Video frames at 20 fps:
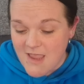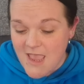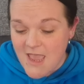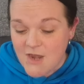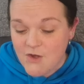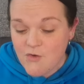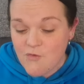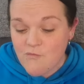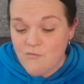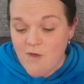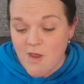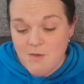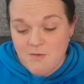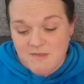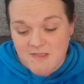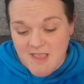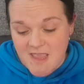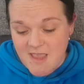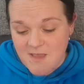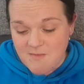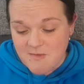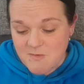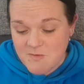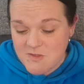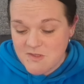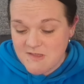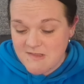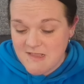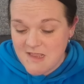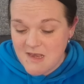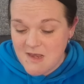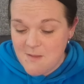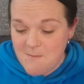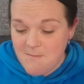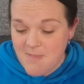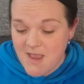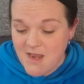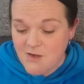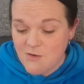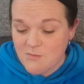and rose hips, which is in
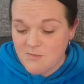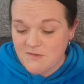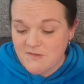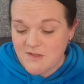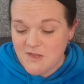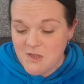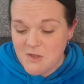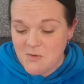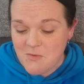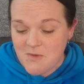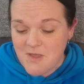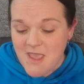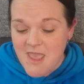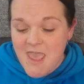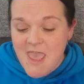bag number two,